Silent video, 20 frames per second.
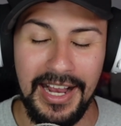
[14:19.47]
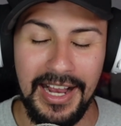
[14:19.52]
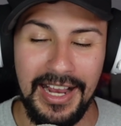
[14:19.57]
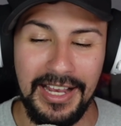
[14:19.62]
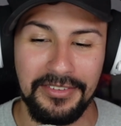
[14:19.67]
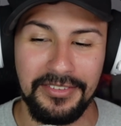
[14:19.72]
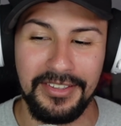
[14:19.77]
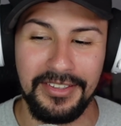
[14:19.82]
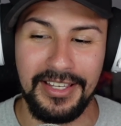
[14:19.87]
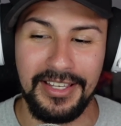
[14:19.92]
I
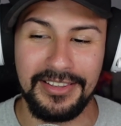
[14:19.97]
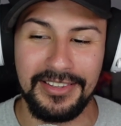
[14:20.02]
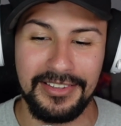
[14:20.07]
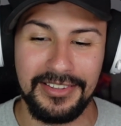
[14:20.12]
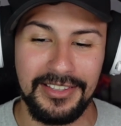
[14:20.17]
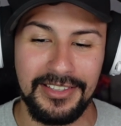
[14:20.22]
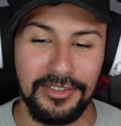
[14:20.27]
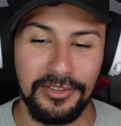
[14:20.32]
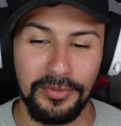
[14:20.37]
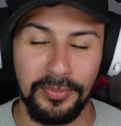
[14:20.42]
like that they
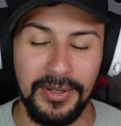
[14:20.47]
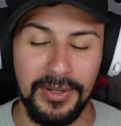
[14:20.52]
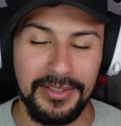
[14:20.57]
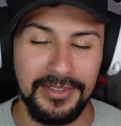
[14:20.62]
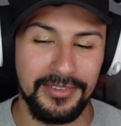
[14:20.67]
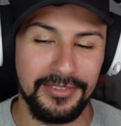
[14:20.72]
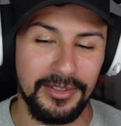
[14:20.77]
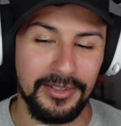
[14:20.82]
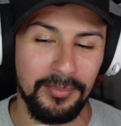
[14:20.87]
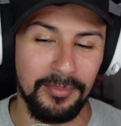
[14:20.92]
just went the
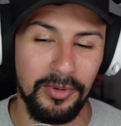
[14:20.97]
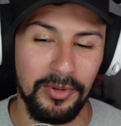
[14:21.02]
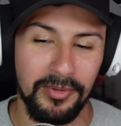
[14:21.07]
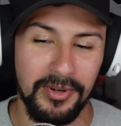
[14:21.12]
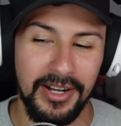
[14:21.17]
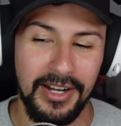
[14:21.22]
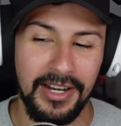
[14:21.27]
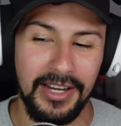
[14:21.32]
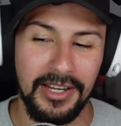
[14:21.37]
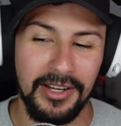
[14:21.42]
simple
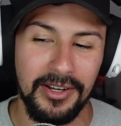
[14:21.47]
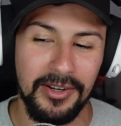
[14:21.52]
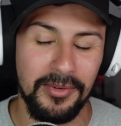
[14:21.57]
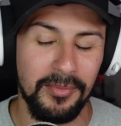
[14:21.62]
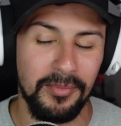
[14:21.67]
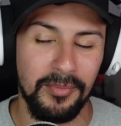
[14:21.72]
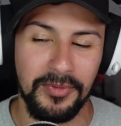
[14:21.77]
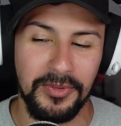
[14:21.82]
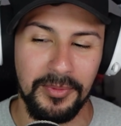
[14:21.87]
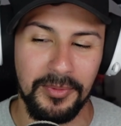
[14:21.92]
gray
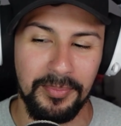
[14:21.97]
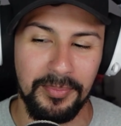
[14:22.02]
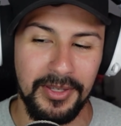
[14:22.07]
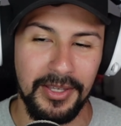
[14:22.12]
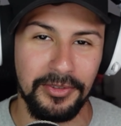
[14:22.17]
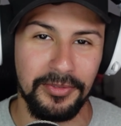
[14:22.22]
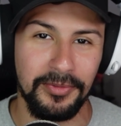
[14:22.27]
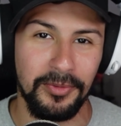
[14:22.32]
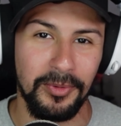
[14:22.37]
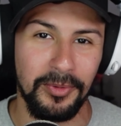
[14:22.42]
with the
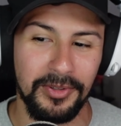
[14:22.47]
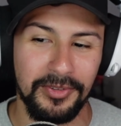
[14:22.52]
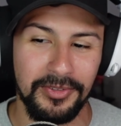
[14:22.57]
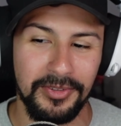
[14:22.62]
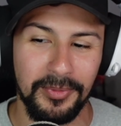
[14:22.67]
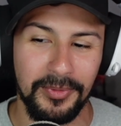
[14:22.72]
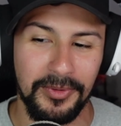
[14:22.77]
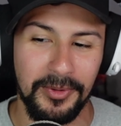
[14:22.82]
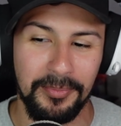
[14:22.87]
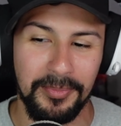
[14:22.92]
PS4
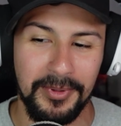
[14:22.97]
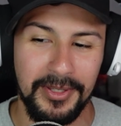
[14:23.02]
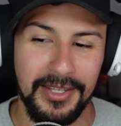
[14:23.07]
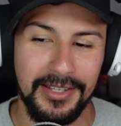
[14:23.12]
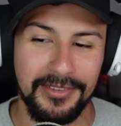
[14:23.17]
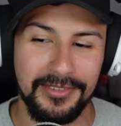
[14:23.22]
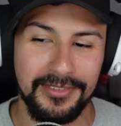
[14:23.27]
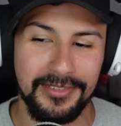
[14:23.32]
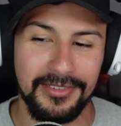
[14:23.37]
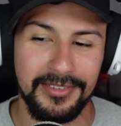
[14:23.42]
with the
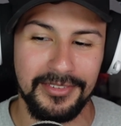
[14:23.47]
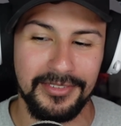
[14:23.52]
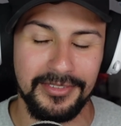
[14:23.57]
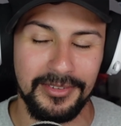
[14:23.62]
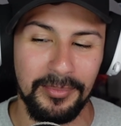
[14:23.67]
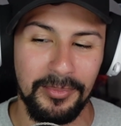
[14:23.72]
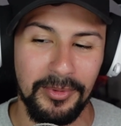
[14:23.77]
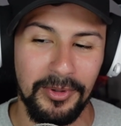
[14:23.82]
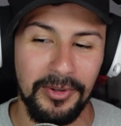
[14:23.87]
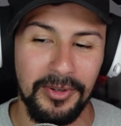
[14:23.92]
PS
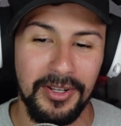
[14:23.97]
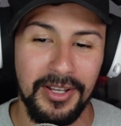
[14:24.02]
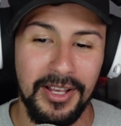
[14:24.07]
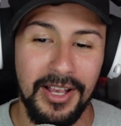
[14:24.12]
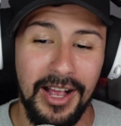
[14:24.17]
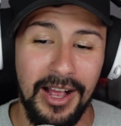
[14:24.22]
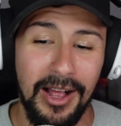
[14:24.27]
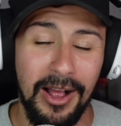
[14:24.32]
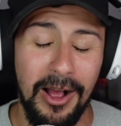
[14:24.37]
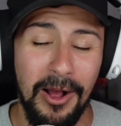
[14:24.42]
symbol,
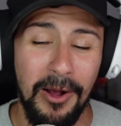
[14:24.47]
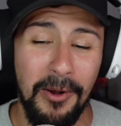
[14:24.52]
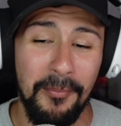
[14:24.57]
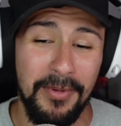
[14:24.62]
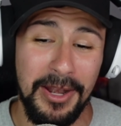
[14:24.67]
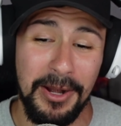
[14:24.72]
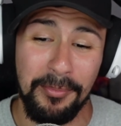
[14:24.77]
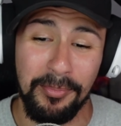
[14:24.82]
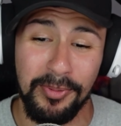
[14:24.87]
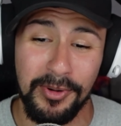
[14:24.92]

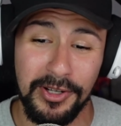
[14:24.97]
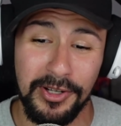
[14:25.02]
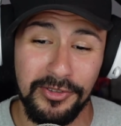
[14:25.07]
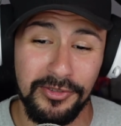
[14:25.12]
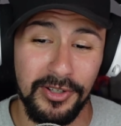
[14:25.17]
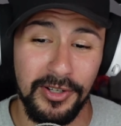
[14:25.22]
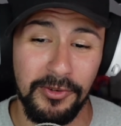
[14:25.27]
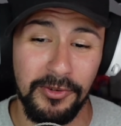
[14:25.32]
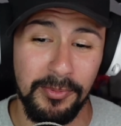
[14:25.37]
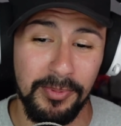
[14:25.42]
and I'm pretty
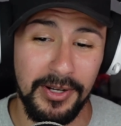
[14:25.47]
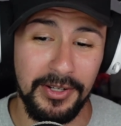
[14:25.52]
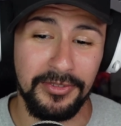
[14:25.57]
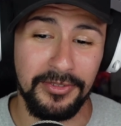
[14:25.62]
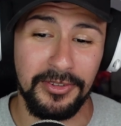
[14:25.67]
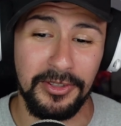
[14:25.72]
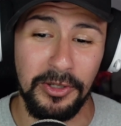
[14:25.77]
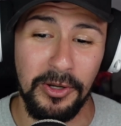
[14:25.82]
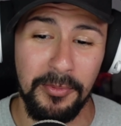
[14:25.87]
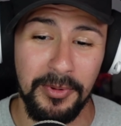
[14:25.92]
sure if you press
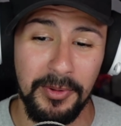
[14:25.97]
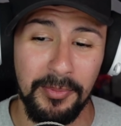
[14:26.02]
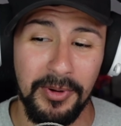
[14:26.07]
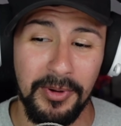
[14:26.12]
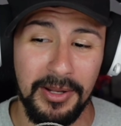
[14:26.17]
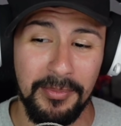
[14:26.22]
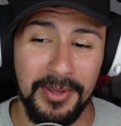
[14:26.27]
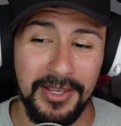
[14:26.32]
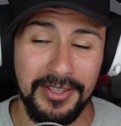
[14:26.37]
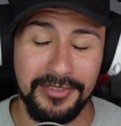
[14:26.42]
the open button,
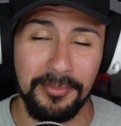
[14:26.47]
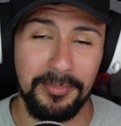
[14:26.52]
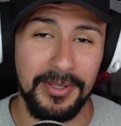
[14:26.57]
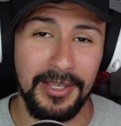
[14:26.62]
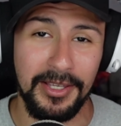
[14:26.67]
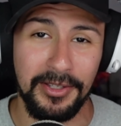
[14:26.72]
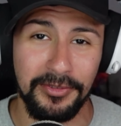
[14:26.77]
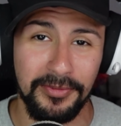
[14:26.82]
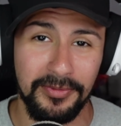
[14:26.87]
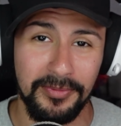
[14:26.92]
it makes the
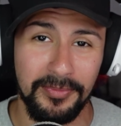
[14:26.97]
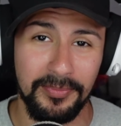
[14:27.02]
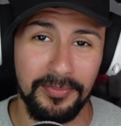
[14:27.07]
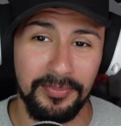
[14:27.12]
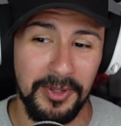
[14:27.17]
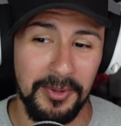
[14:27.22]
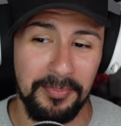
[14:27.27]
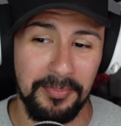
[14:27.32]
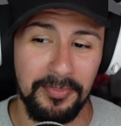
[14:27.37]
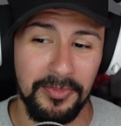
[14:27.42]

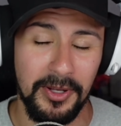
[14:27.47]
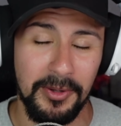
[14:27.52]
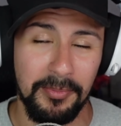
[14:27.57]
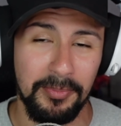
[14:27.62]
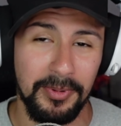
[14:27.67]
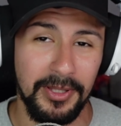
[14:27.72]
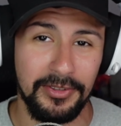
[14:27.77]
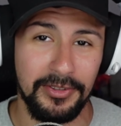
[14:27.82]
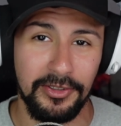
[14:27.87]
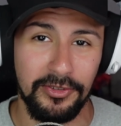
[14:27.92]

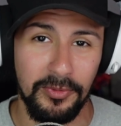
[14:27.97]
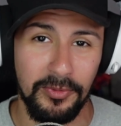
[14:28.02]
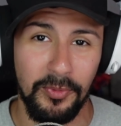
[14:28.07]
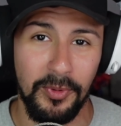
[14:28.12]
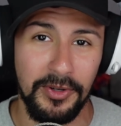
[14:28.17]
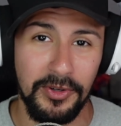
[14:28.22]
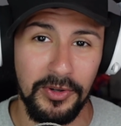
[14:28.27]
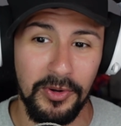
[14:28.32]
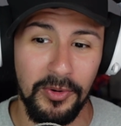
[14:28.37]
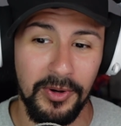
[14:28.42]
PlayStation
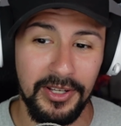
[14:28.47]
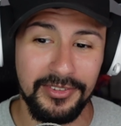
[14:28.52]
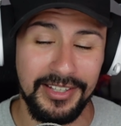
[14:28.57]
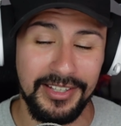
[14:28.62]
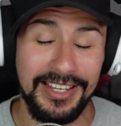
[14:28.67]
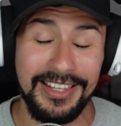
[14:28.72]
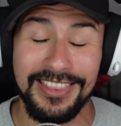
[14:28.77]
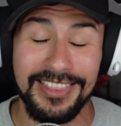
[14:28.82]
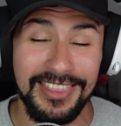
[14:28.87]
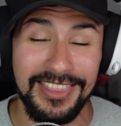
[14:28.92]
1 noise. I
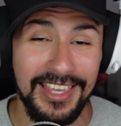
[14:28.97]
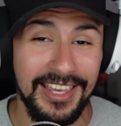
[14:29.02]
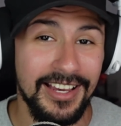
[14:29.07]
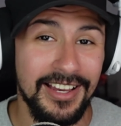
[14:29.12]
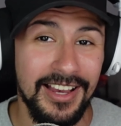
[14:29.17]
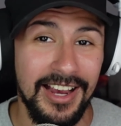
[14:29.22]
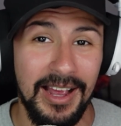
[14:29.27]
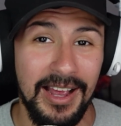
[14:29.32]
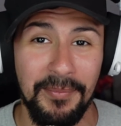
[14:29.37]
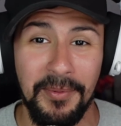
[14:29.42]
think
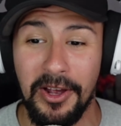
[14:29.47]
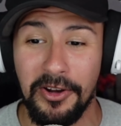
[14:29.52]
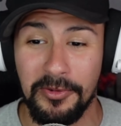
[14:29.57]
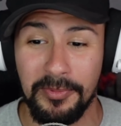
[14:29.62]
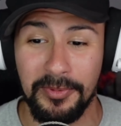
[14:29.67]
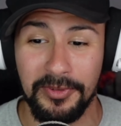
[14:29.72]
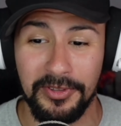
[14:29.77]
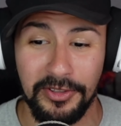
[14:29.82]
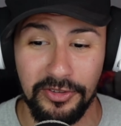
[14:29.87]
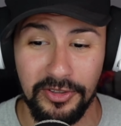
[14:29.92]
I'm not
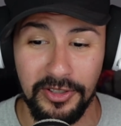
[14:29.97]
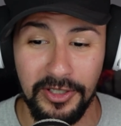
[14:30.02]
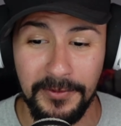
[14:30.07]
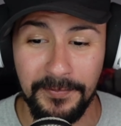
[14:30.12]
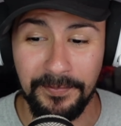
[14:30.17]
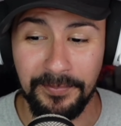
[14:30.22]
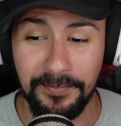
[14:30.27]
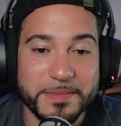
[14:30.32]
100% sure.